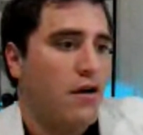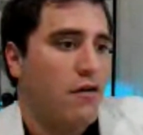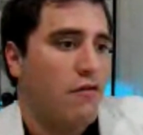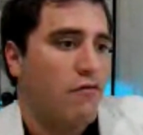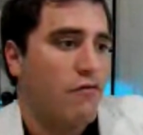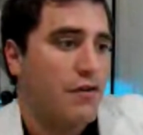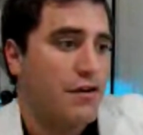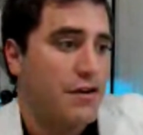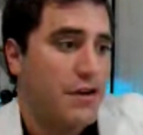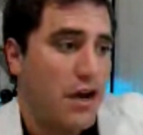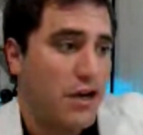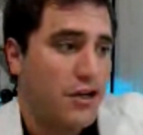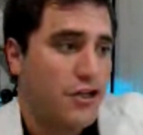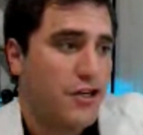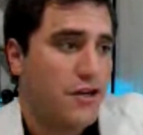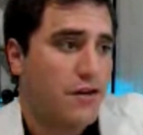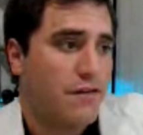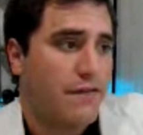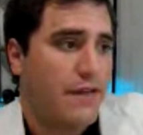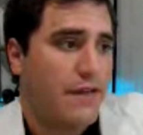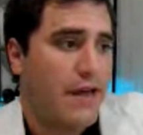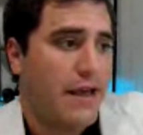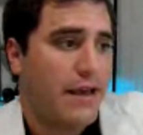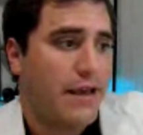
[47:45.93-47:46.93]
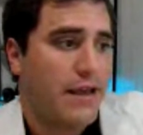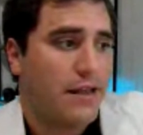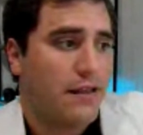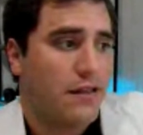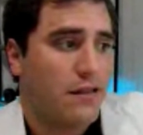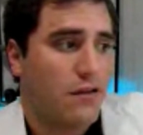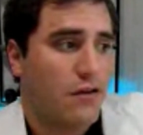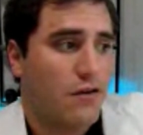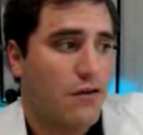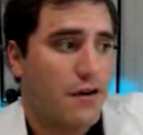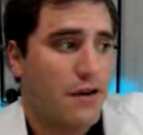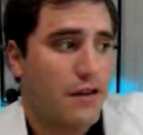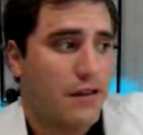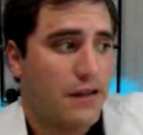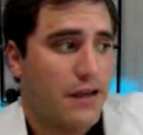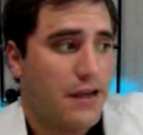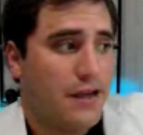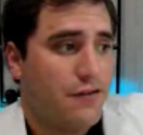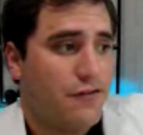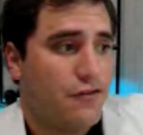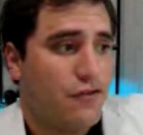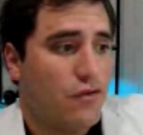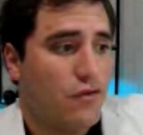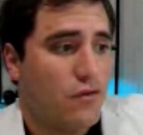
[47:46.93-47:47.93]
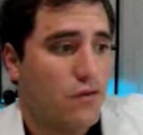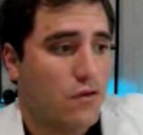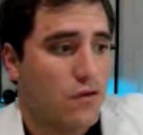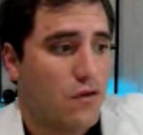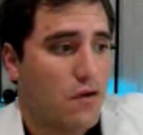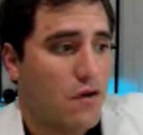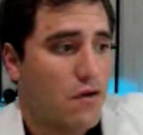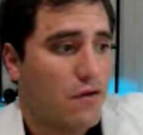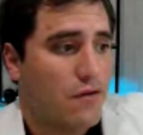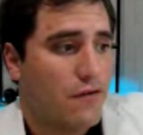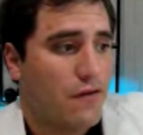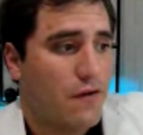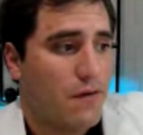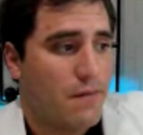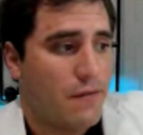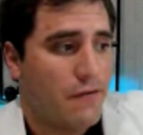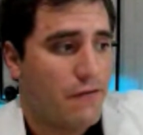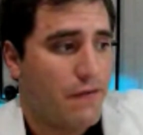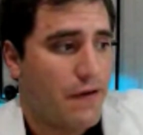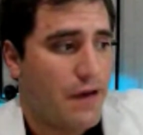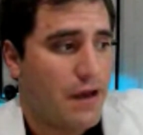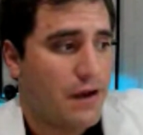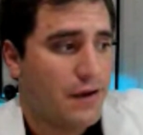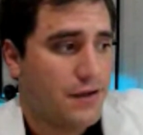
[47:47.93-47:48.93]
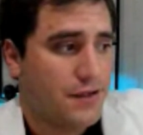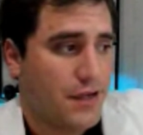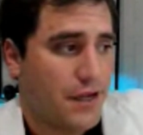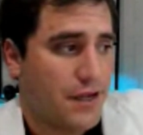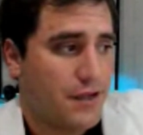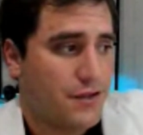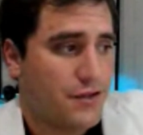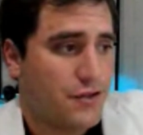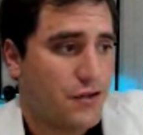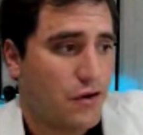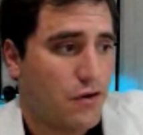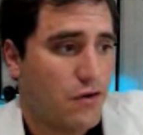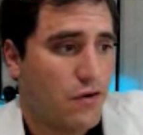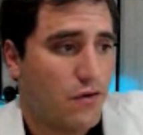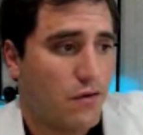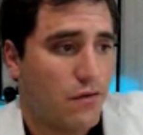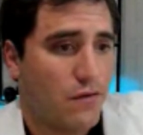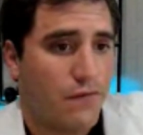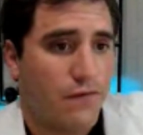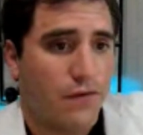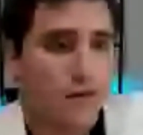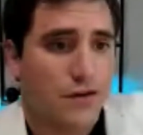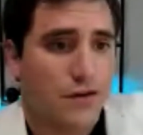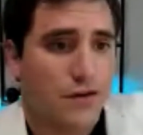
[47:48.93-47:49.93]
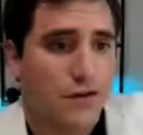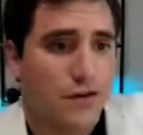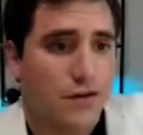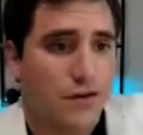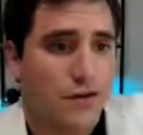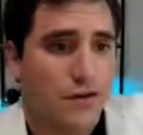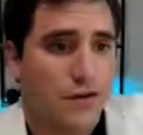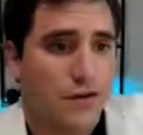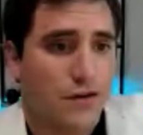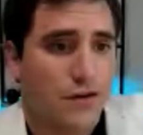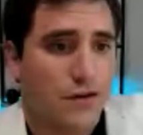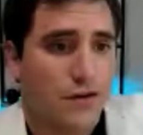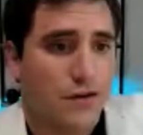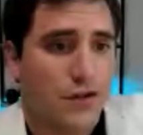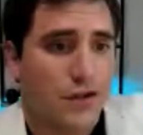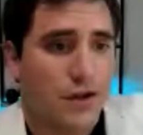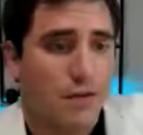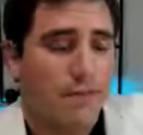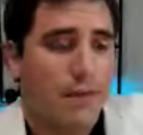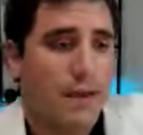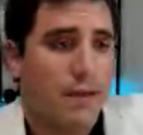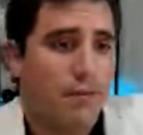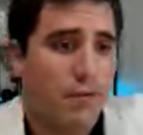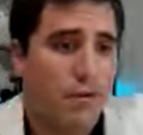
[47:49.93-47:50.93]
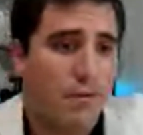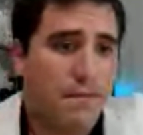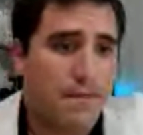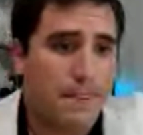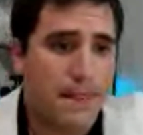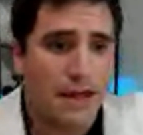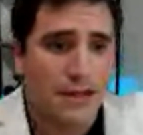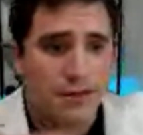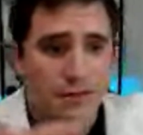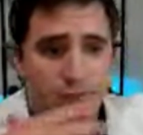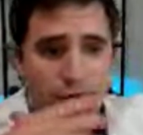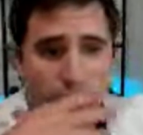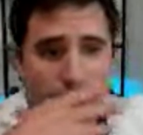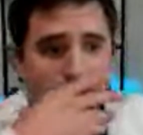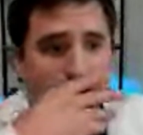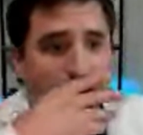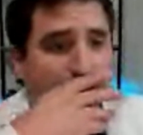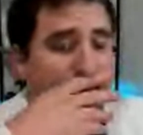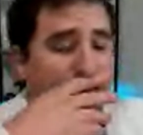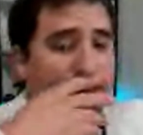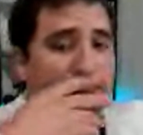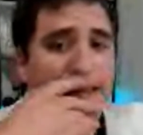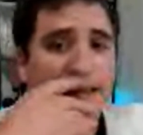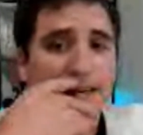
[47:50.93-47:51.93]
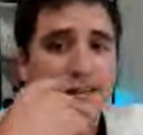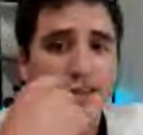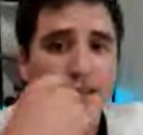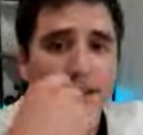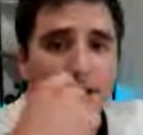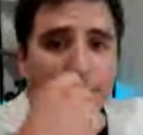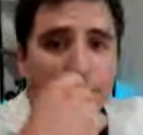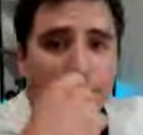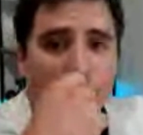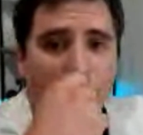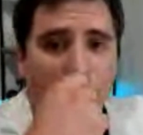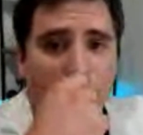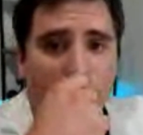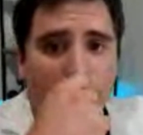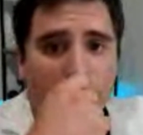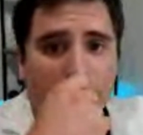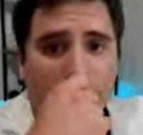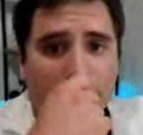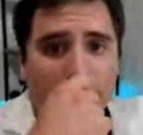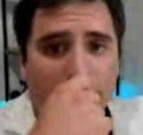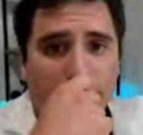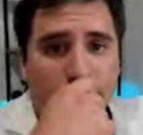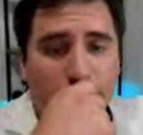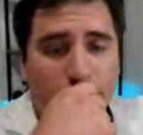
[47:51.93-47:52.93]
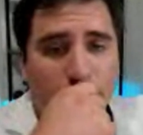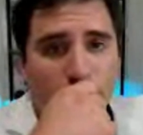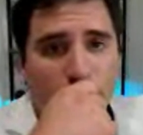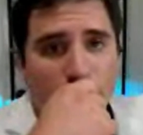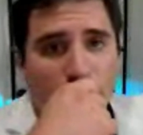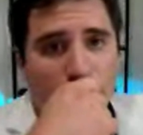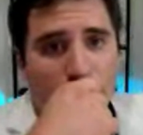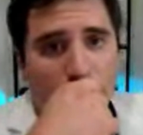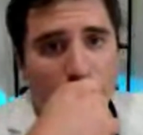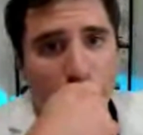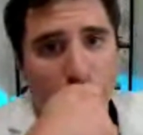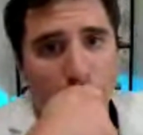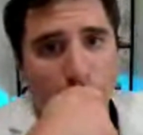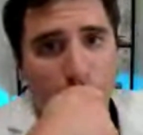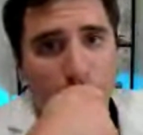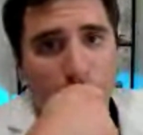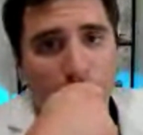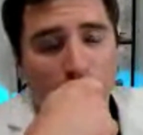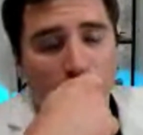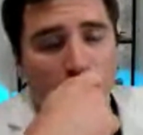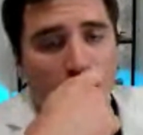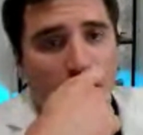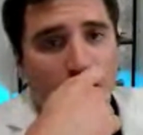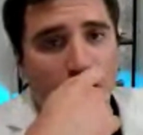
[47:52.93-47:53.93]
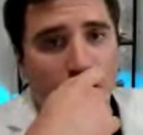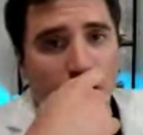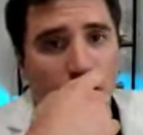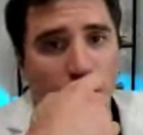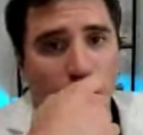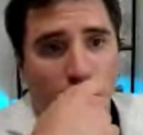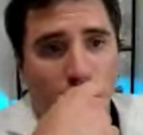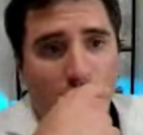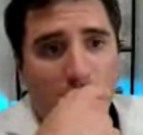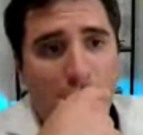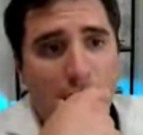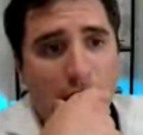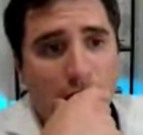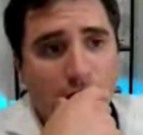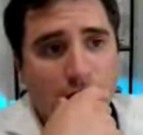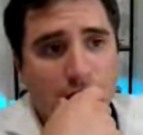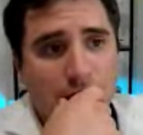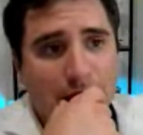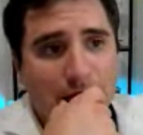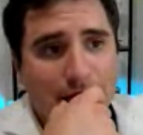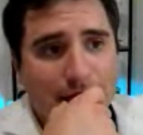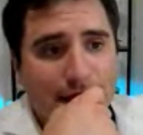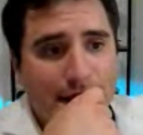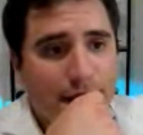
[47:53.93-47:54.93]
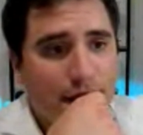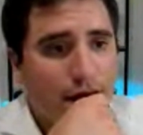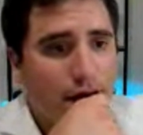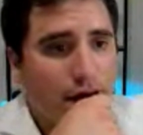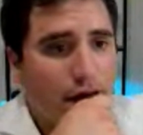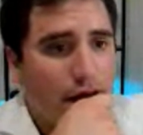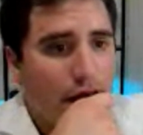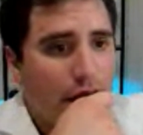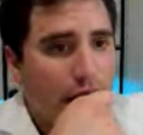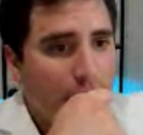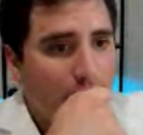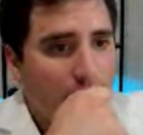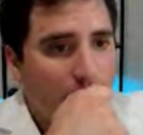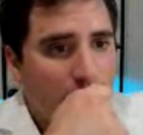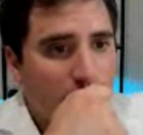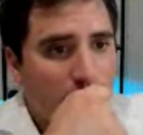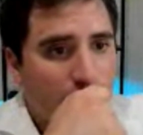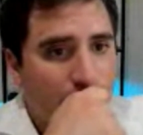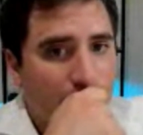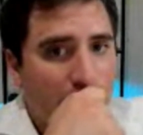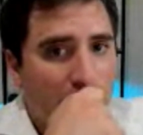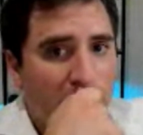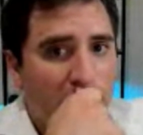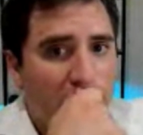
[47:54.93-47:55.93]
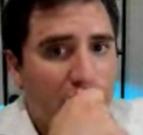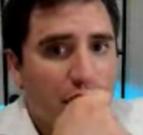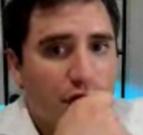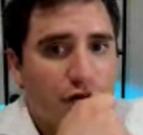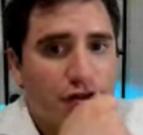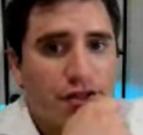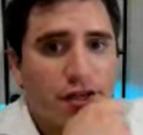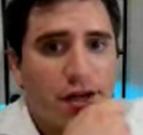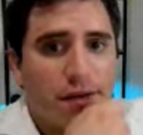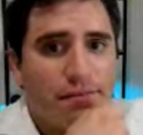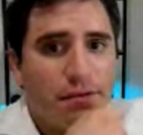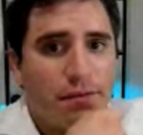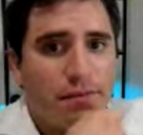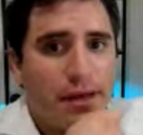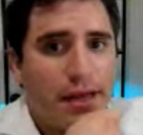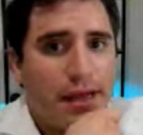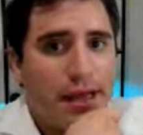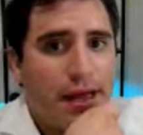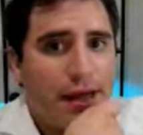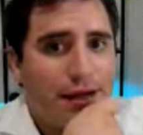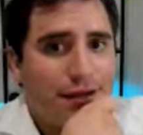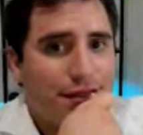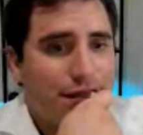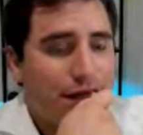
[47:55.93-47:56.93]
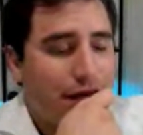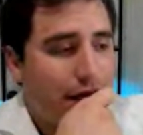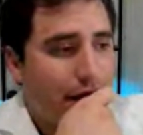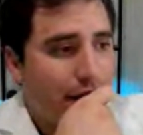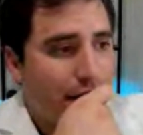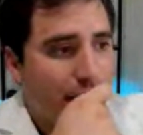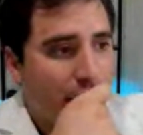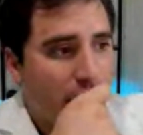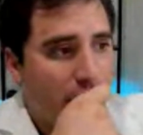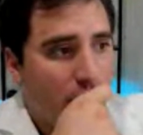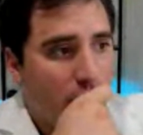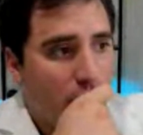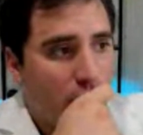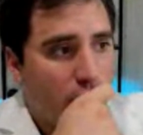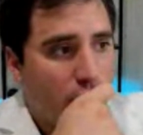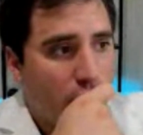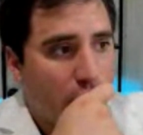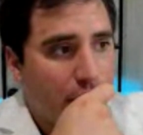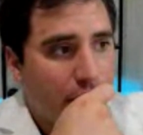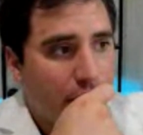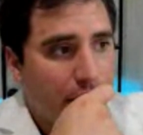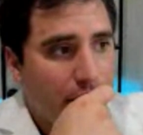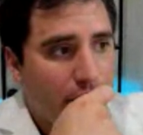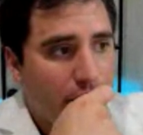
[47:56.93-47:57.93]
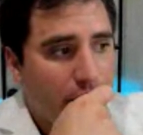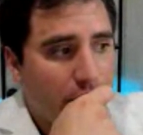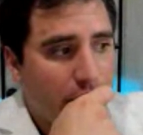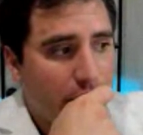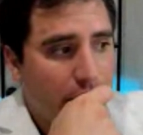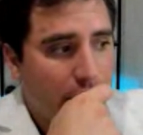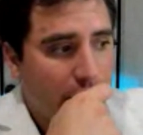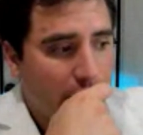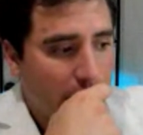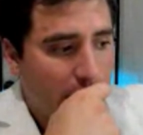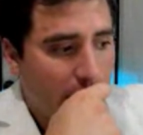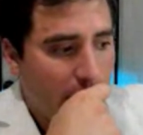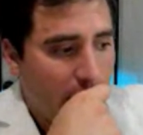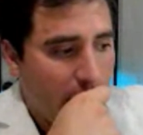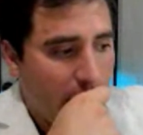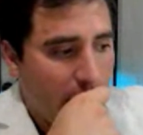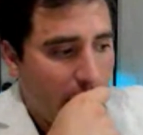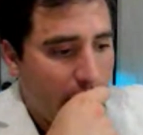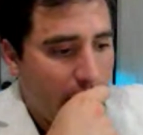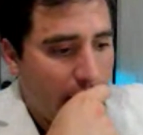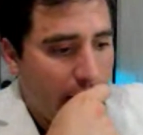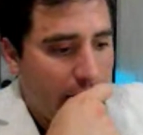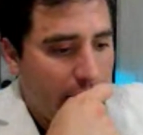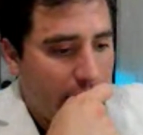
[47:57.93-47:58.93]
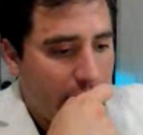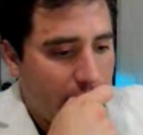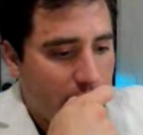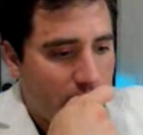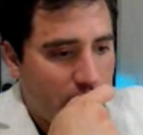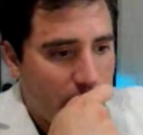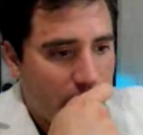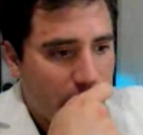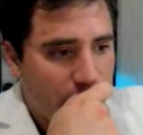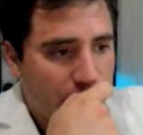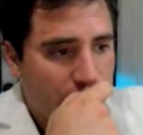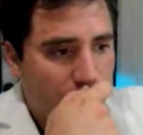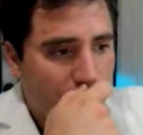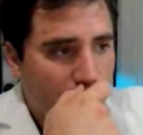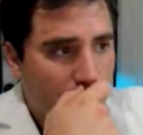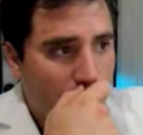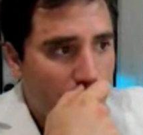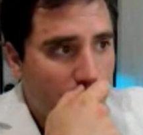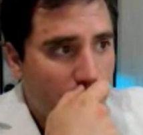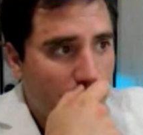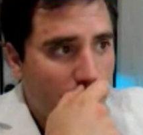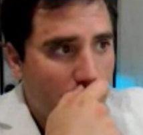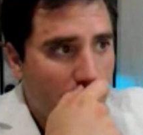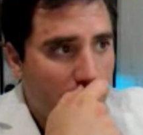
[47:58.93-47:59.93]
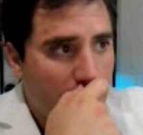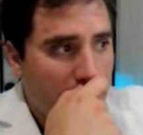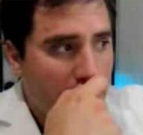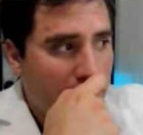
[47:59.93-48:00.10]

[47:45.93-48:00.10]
reduction of that can lead to long-term effects. And so for some people, as a pharmacist, I think it's an important thing to address. I think you've got all your supplement heads that are really, really either into